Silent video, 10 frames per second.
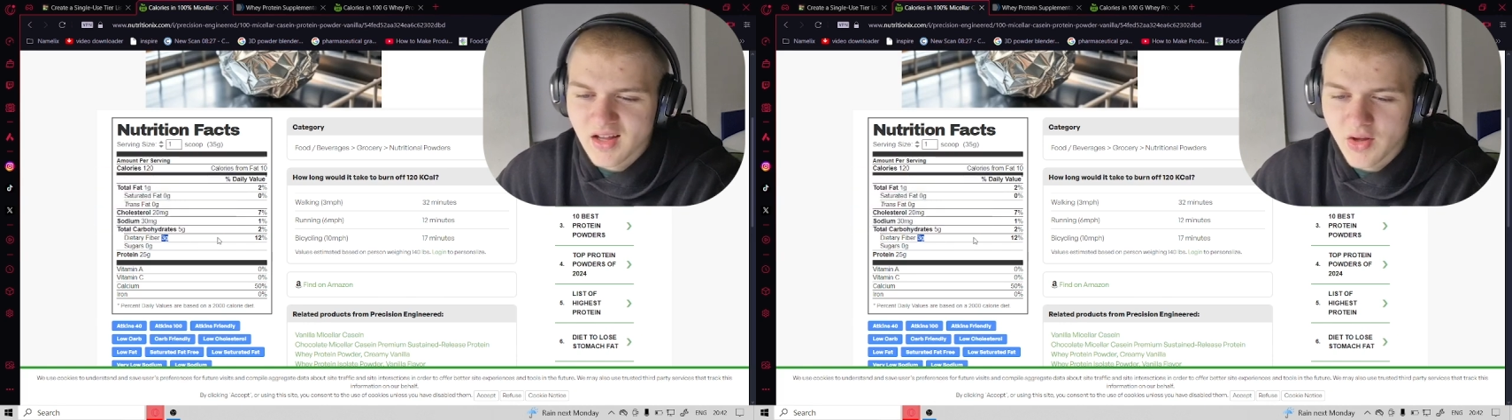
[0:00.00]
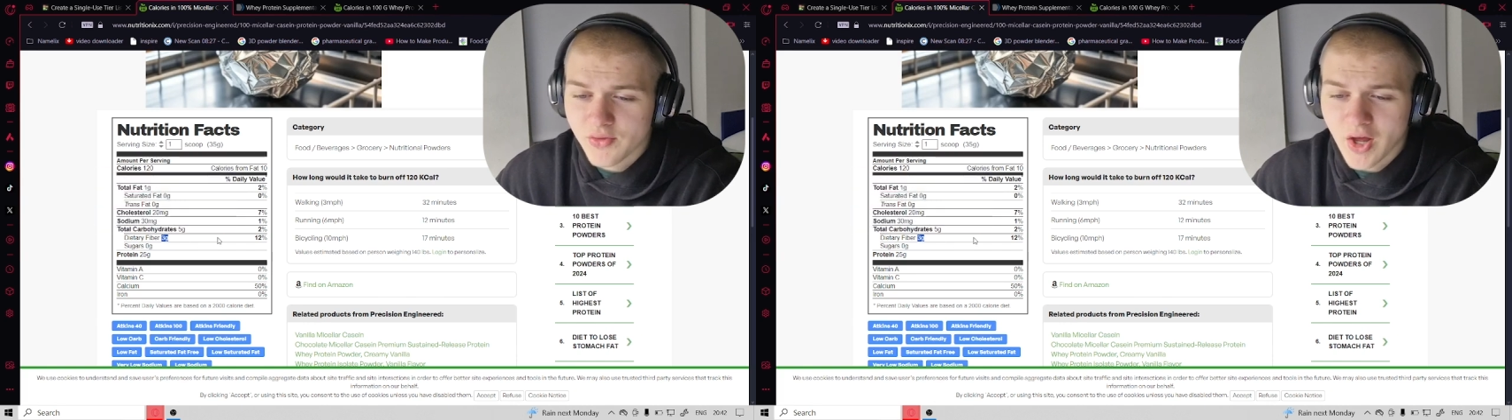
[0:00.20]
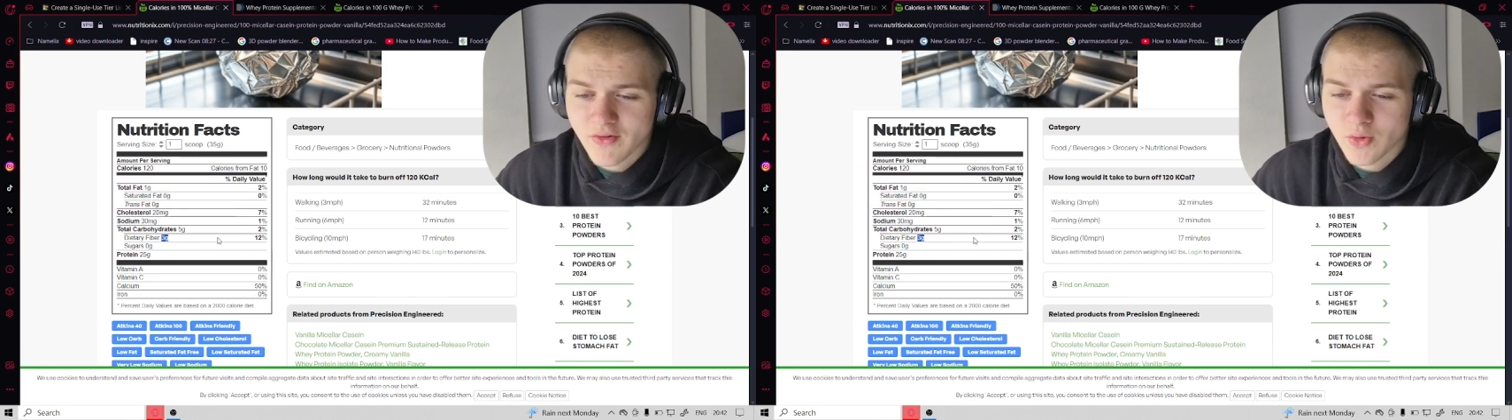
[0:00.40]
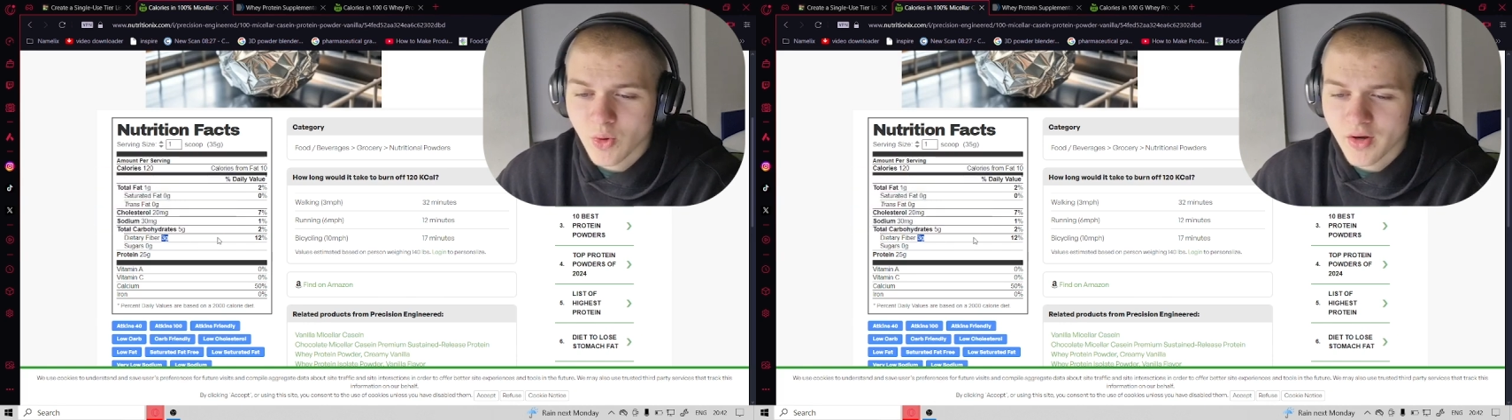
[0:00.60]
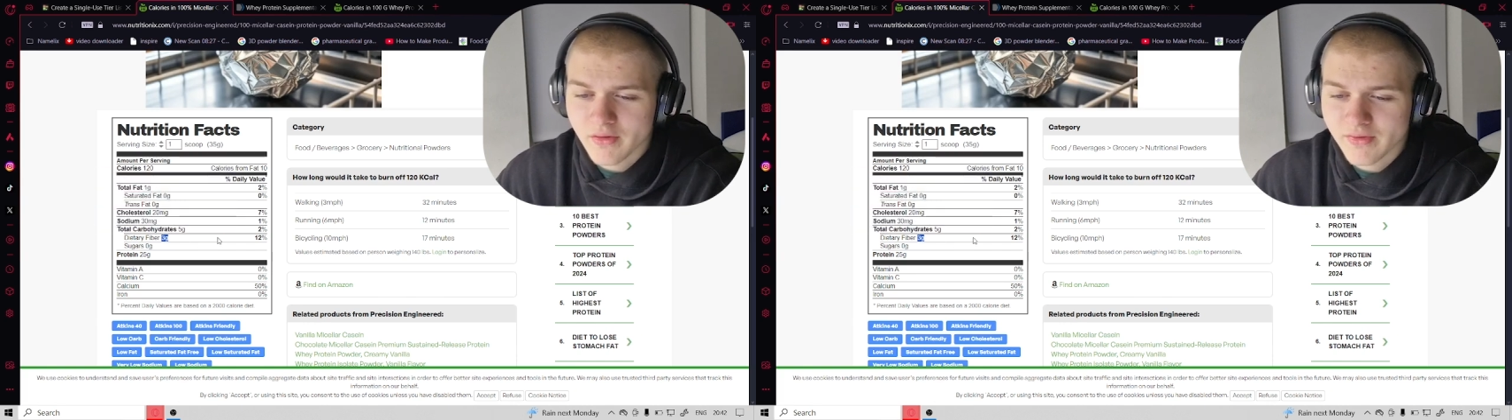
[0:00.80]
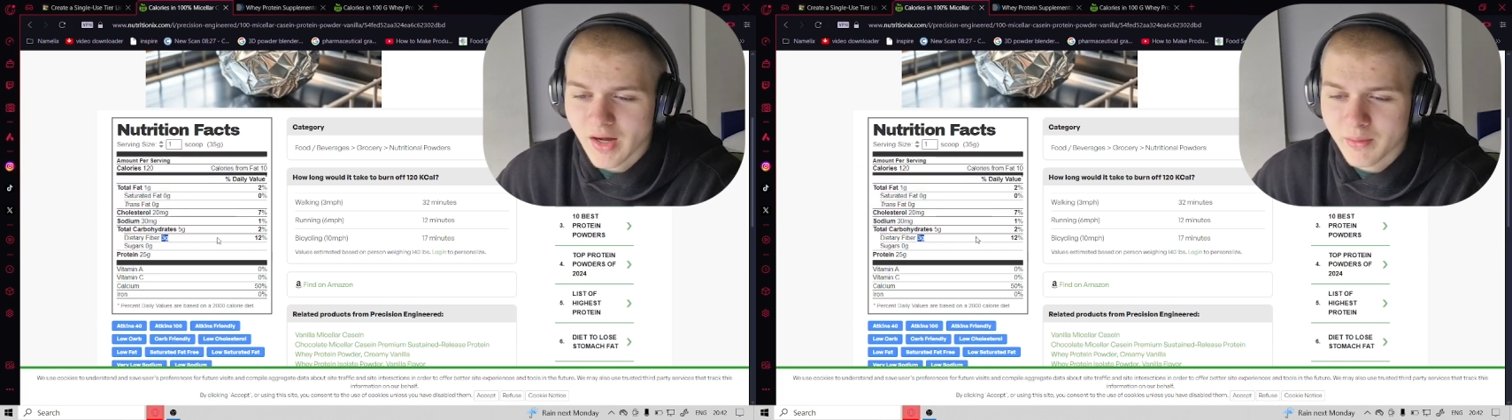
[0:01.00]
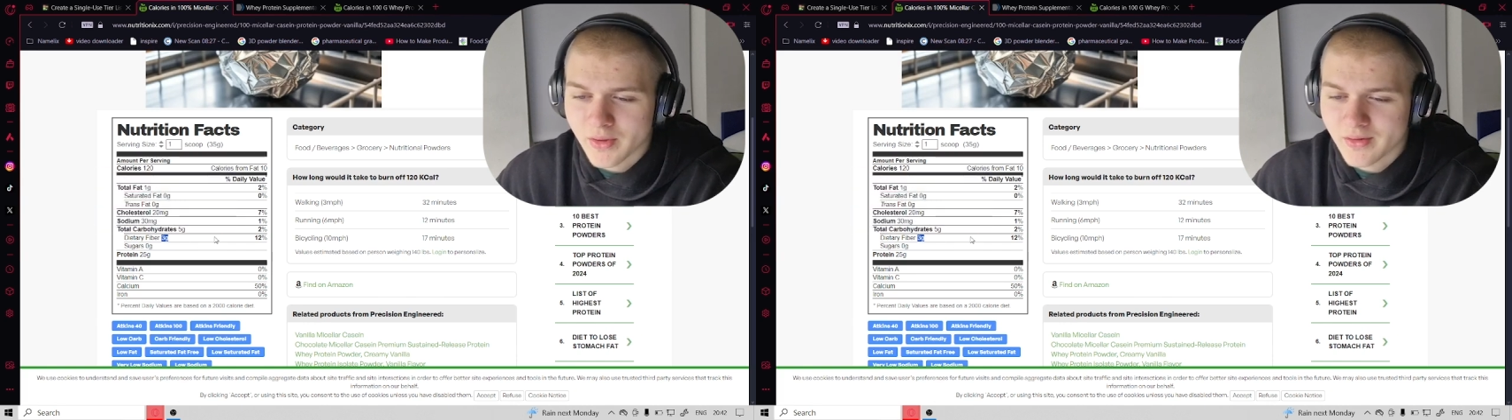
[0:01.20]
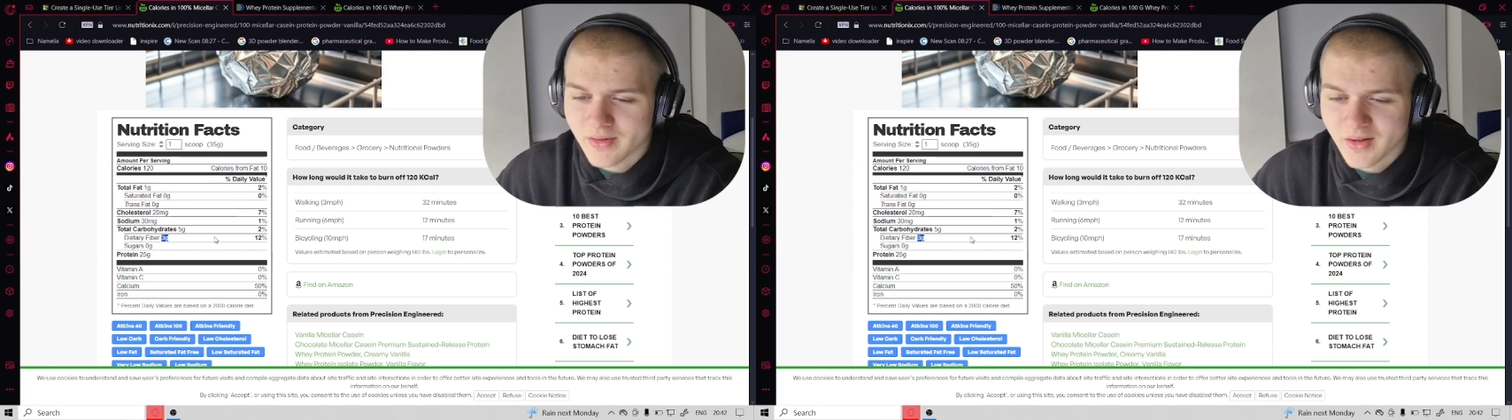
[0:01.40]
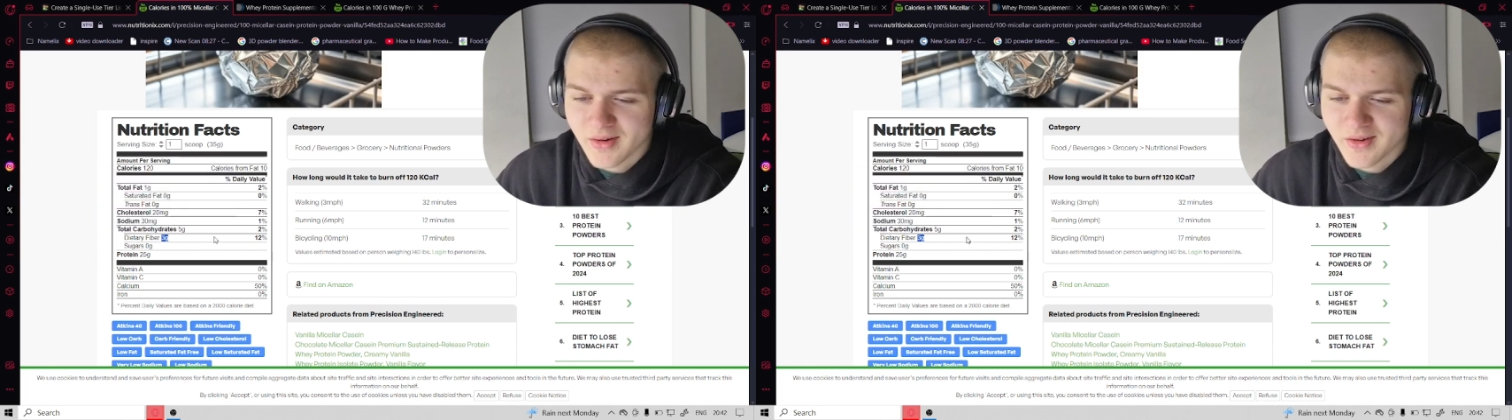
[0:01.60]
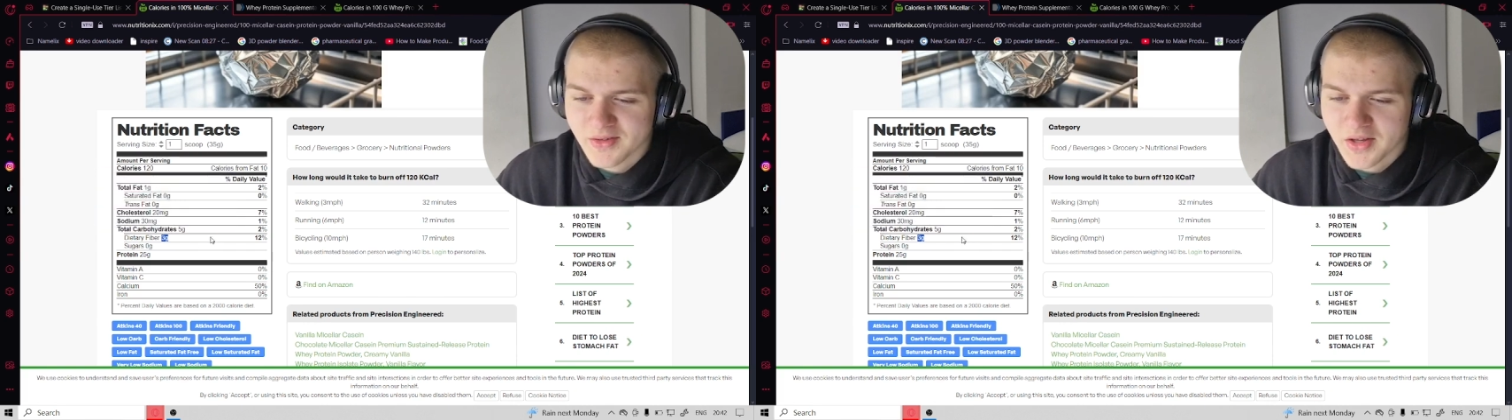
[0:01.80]
if you ever wanted fiber,
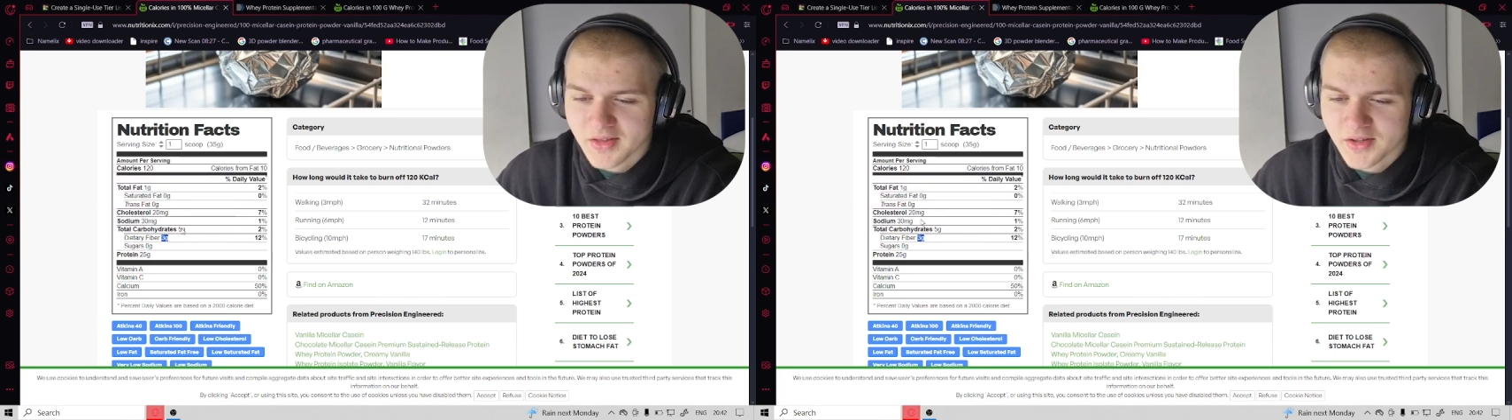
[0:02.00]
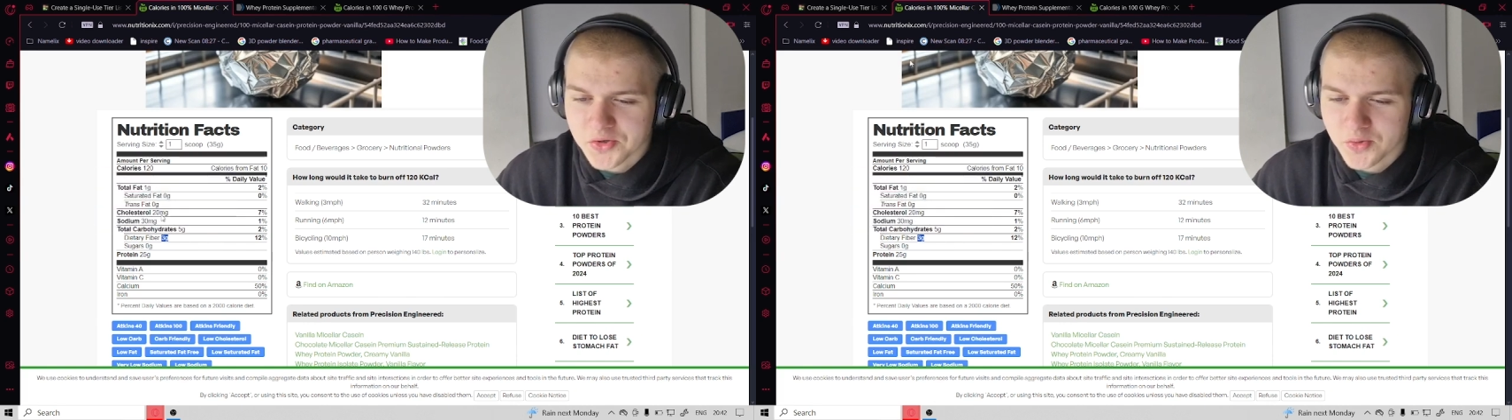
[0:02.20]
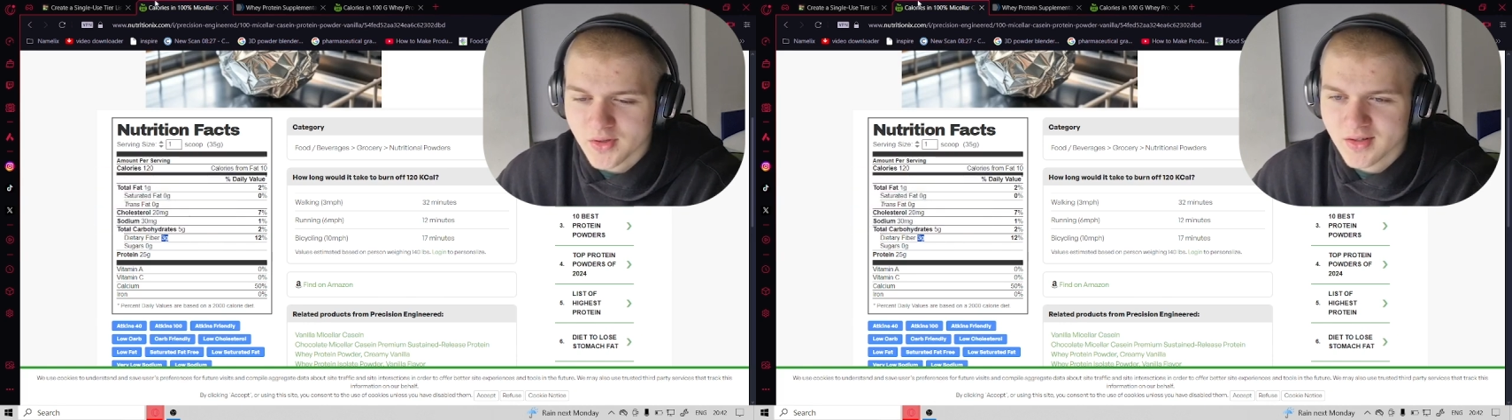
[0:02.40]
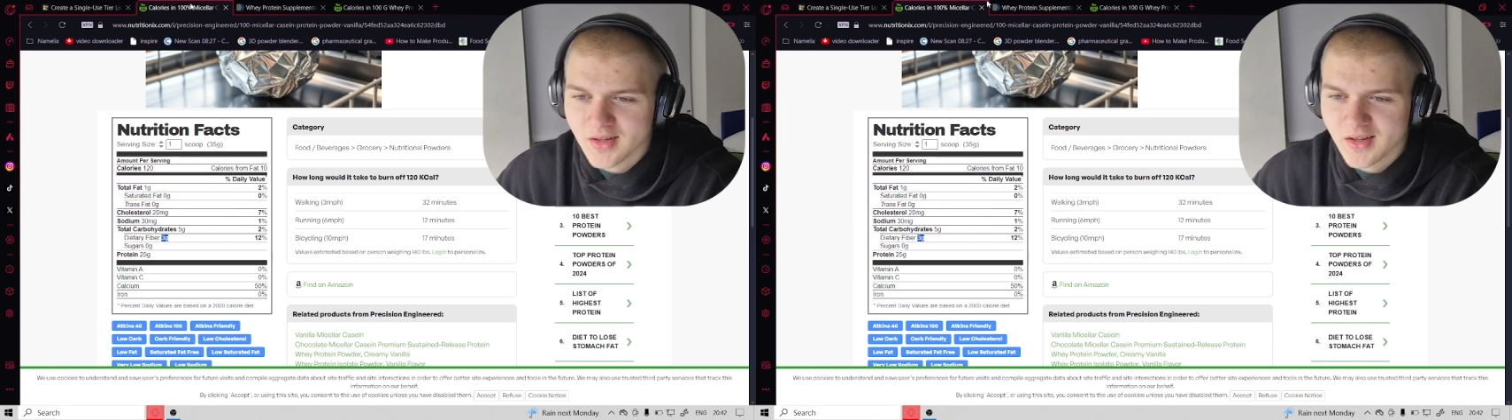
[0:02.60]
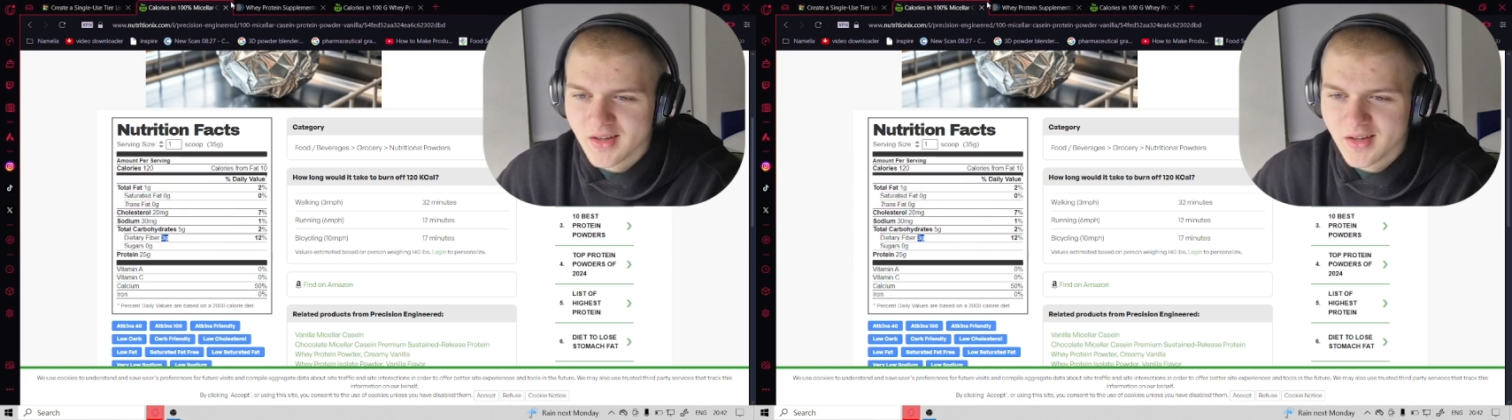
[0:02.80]
take this one.